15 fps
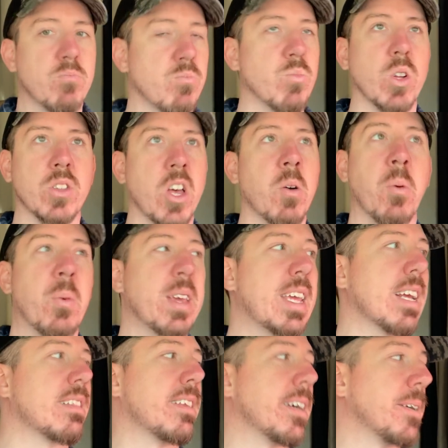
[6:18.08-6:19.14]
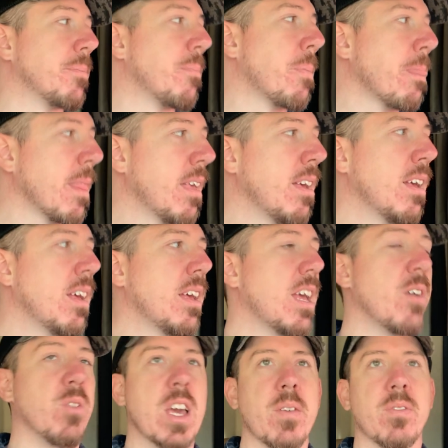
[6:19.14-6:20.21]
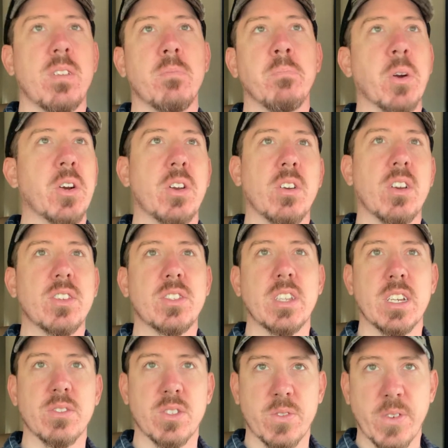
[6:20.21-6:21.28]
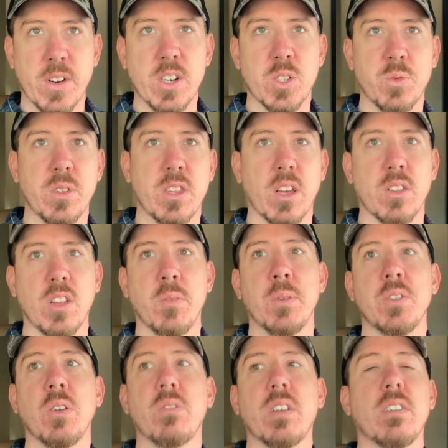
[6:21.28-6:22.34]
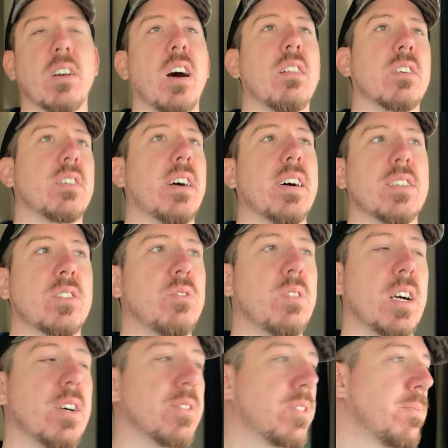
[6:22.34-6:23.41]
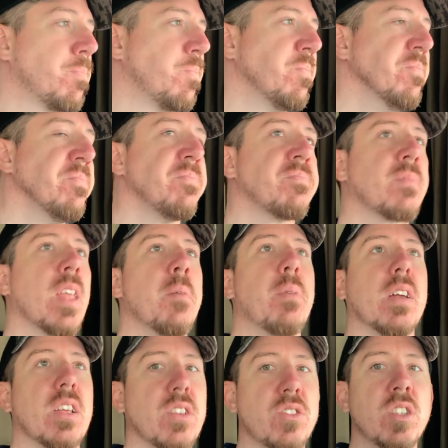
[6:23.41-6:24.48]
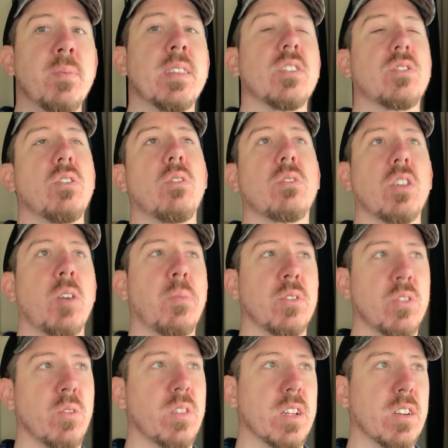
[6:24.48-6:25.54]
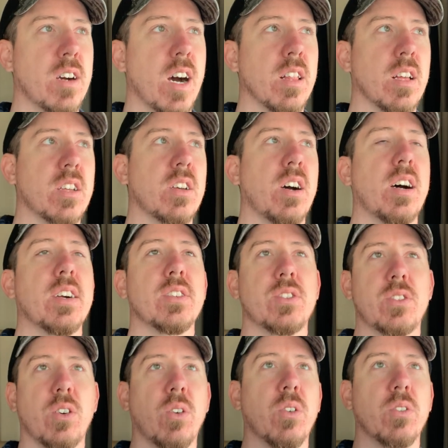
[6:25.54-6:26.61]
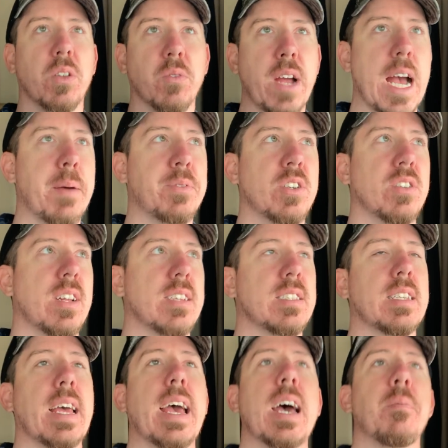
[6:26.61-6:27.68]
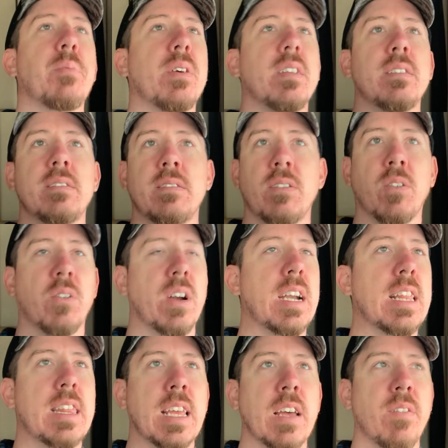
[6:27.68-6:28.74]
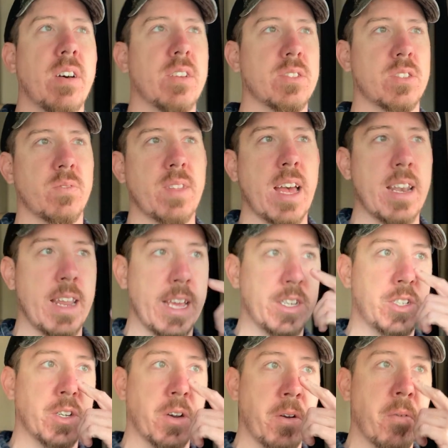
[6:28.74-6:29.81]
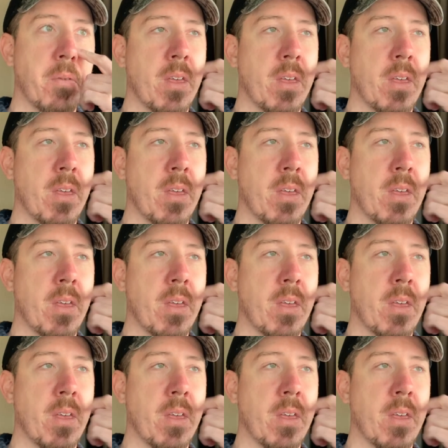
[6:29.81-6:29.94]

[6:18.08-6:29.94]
We'll know when we get there. If we haven't murdered ourselves first with a global nuclear holocaust, who knows? But assuming there's no global nuclear holocaust or the rapture doesn't happen or anything else of that nature,